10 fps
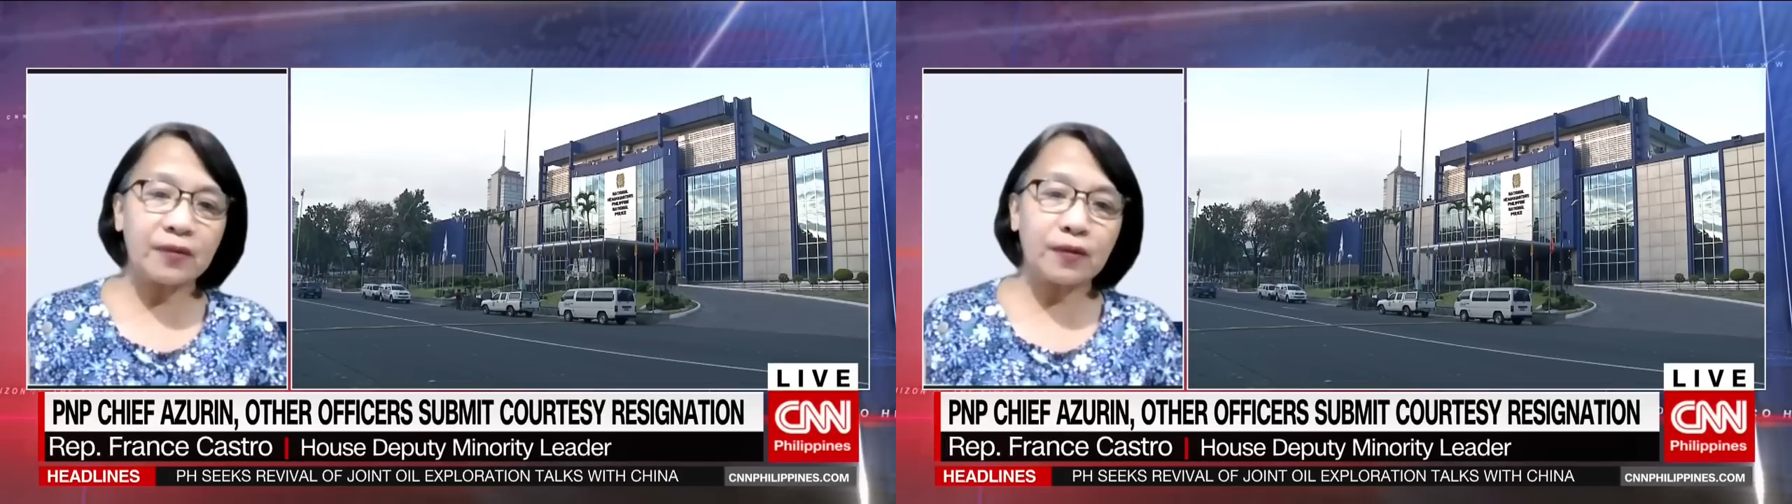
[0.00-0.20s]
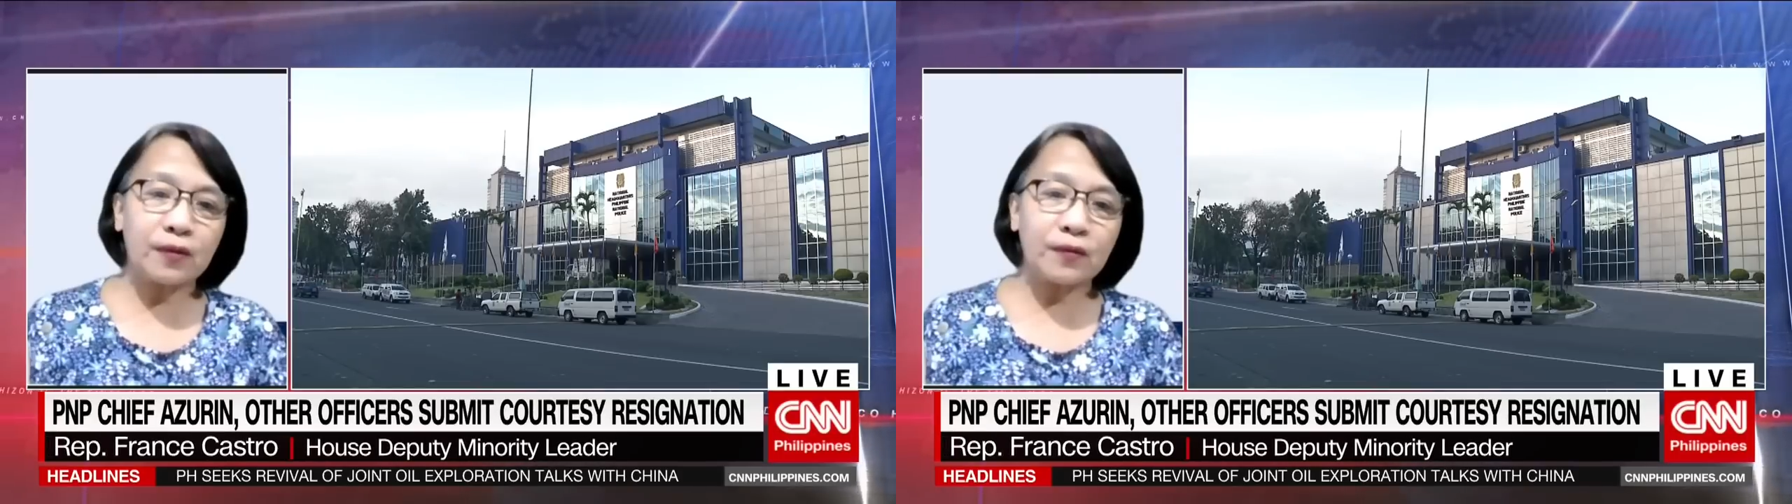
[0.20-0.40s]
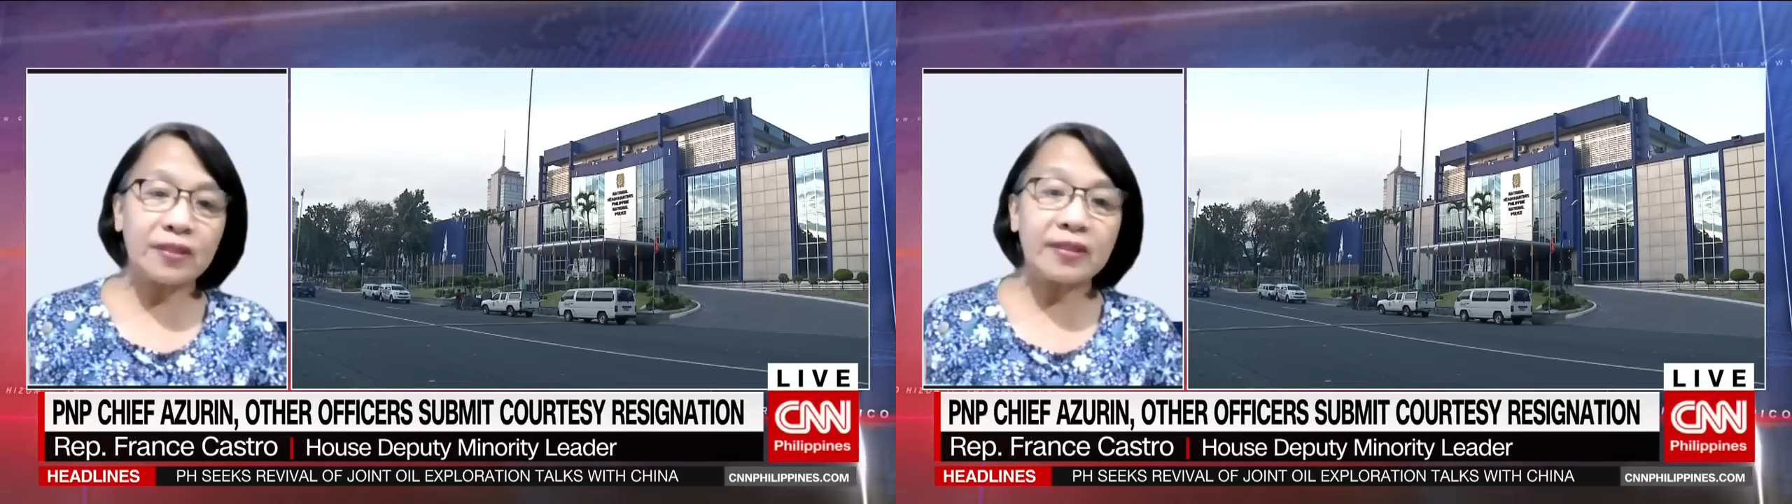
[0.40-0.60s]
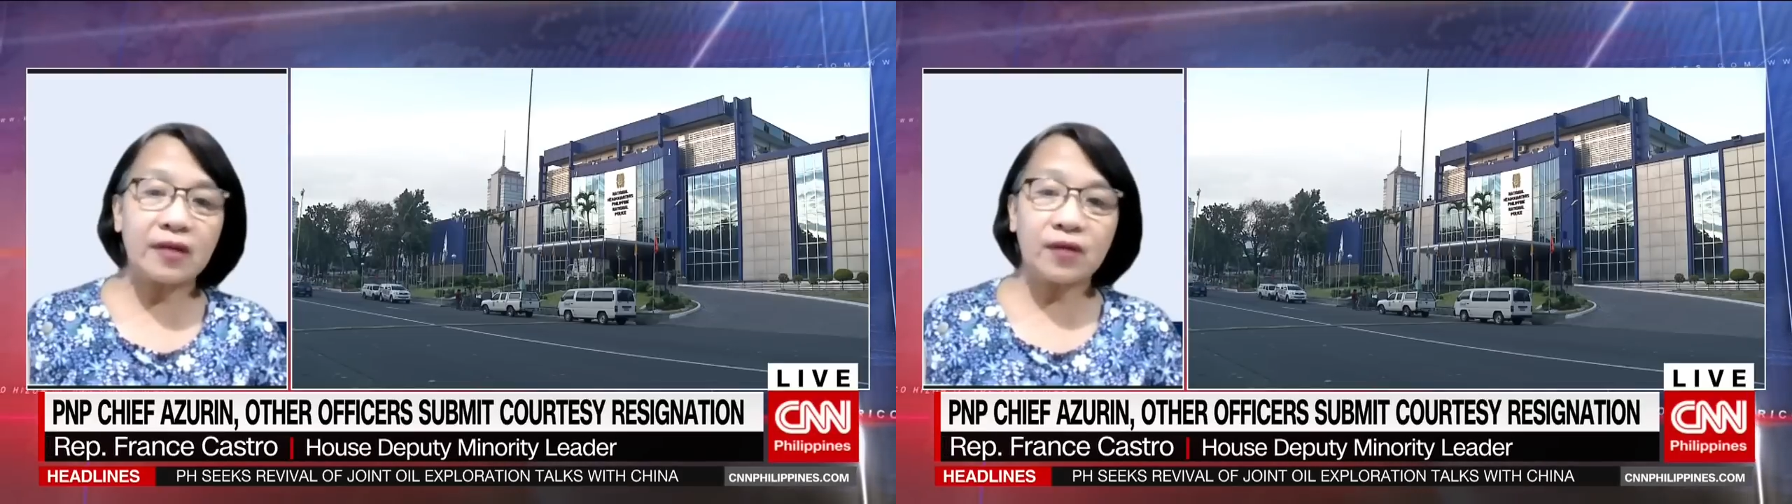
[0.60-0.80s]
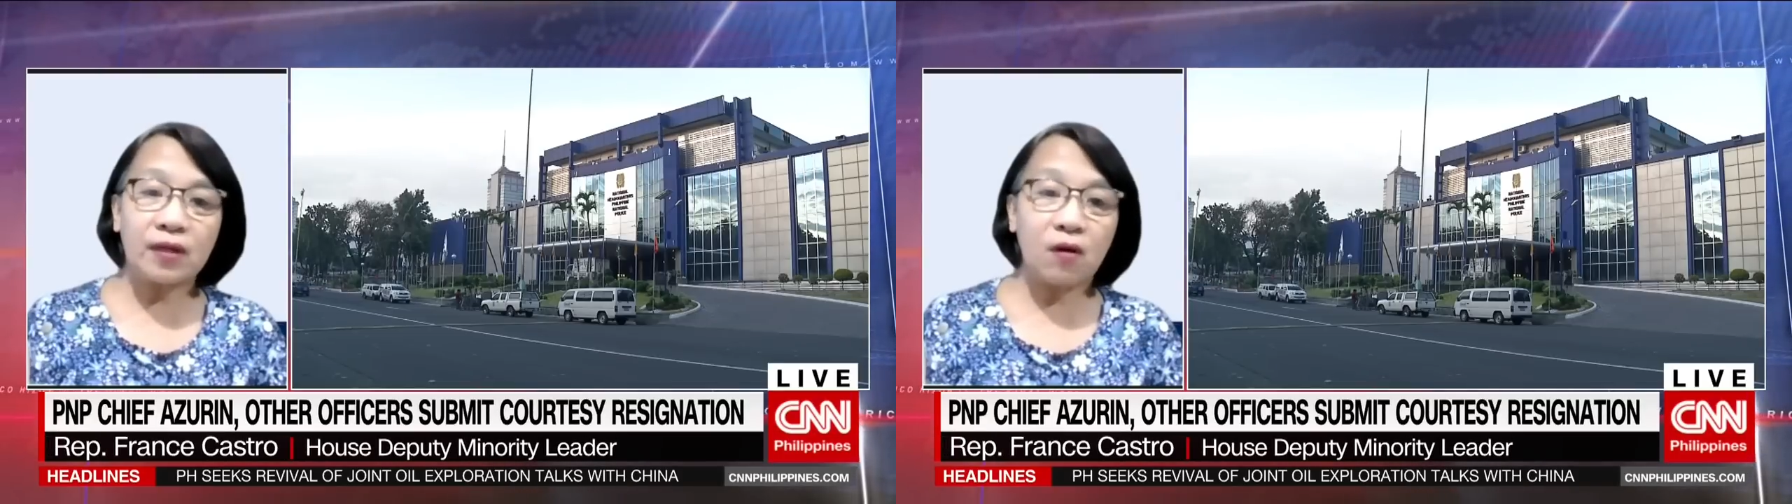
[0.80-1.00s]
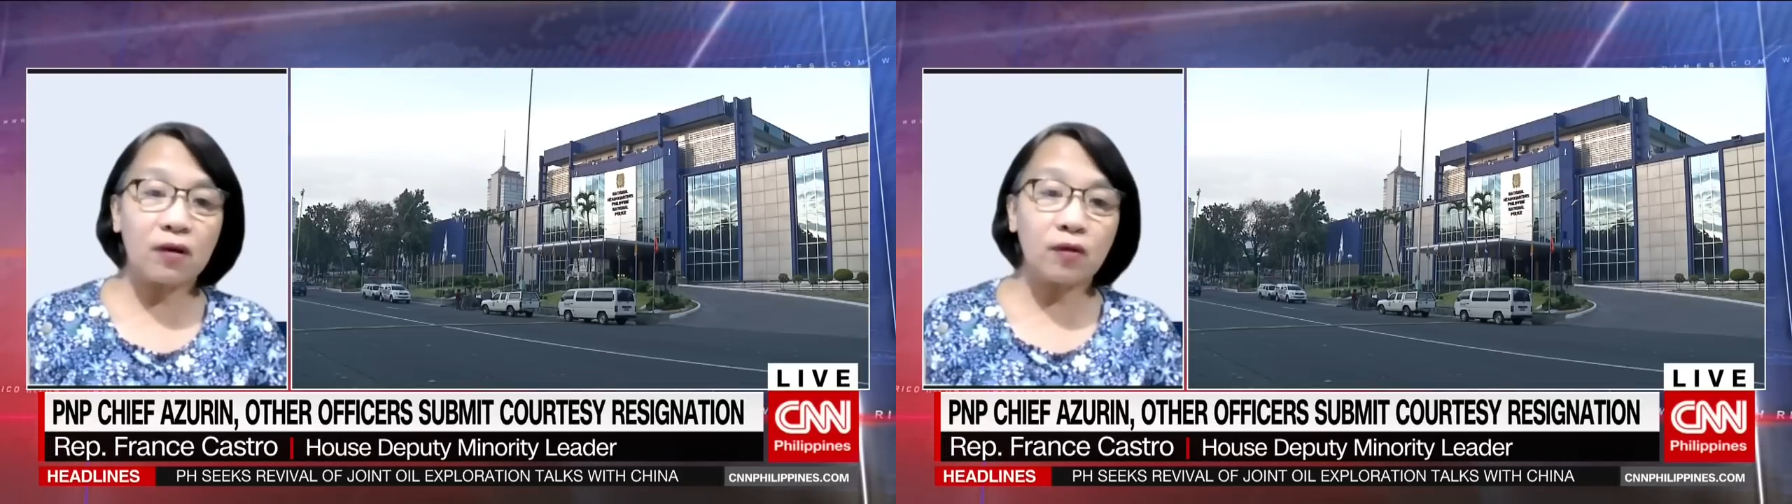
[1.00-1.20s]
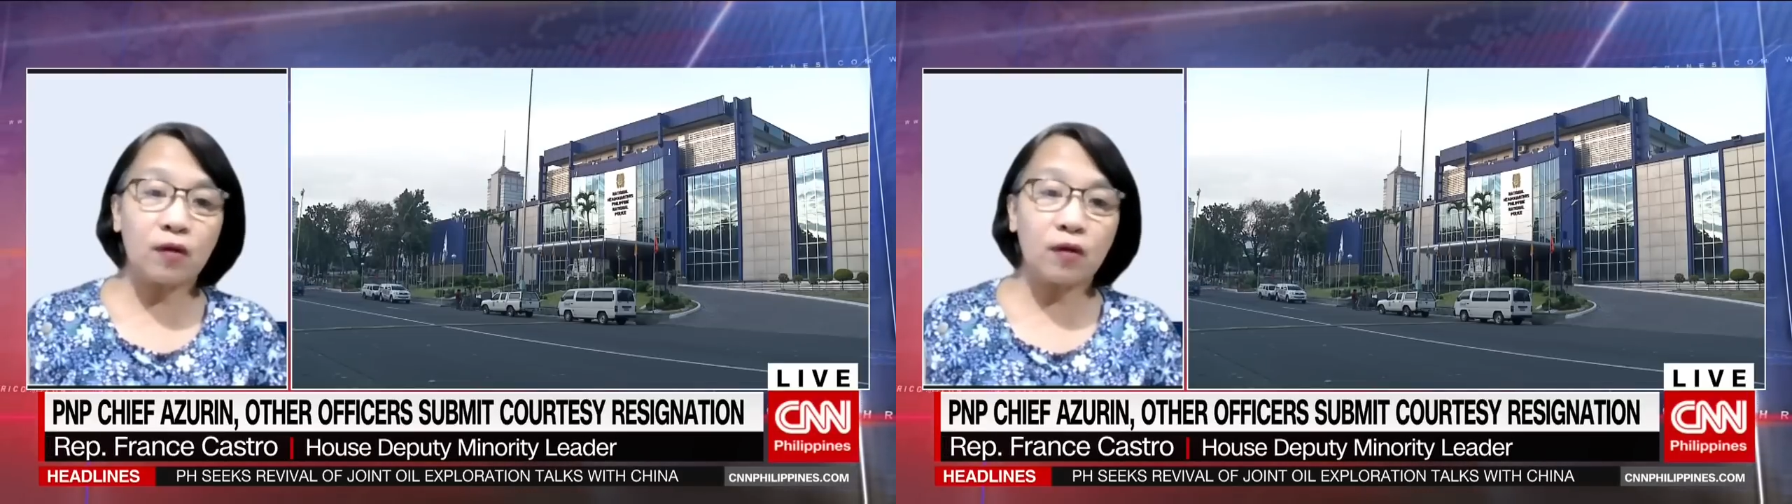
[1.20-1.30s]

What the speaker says: of Interior and Local